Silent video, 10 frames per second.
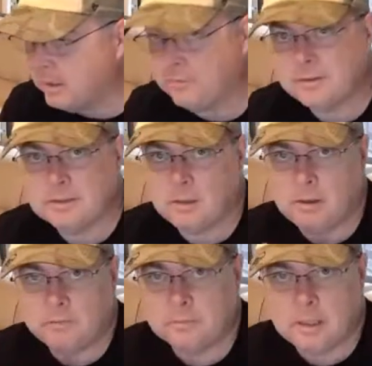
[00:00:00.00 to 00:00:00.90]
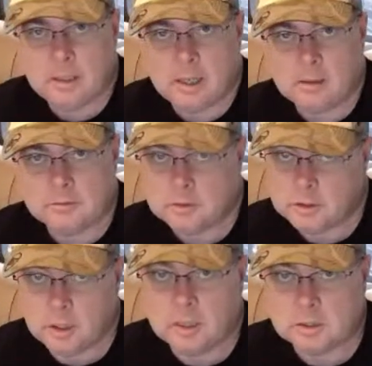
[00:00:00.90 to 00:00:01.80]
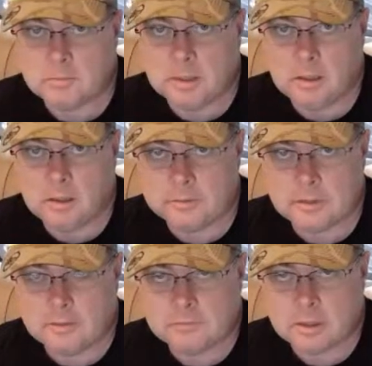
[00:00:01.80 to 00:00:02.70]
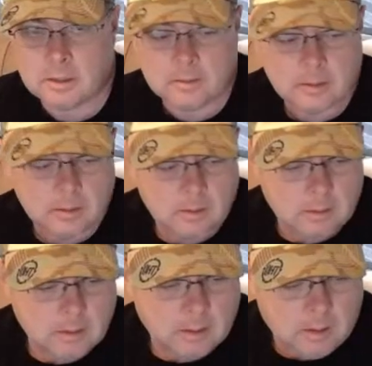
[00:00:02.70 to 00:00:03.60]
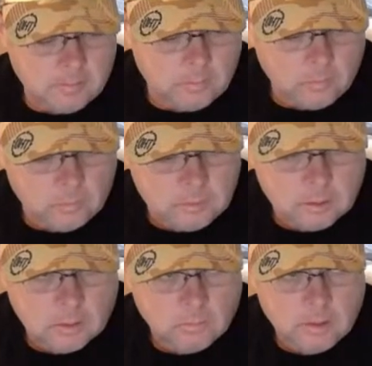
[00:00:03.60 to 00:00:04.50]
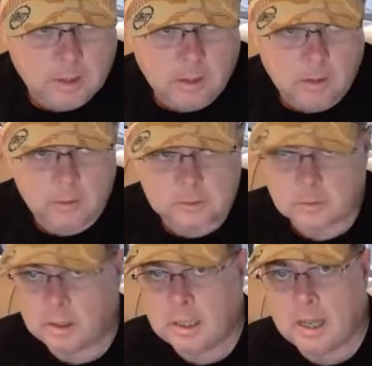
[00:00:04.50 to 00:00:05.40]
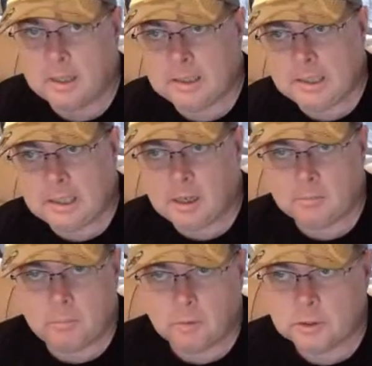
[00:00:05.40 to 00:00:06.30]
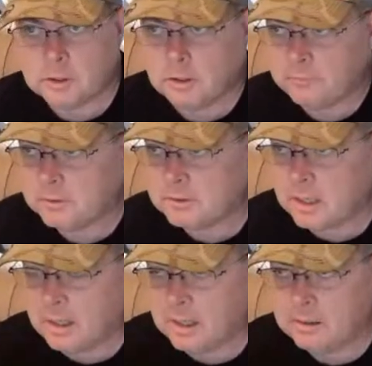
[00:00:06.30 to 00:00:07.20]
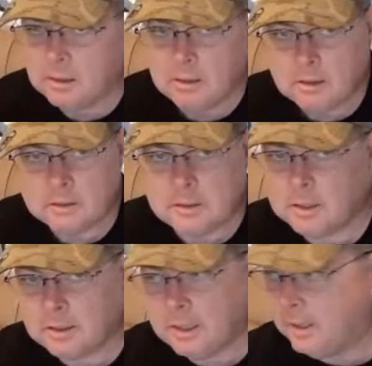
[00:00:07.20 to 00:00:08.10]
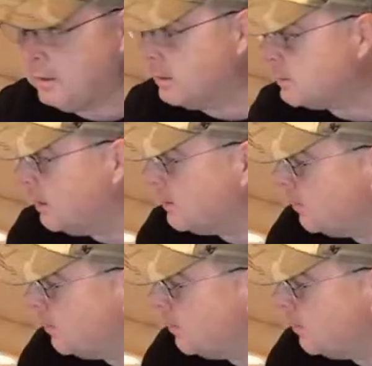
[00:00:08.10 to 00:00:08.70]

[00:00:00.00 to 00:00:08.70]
definitely stay away from decals just to be on the safe side. Windows or a non-decaled portion of the side. Again, that's the nice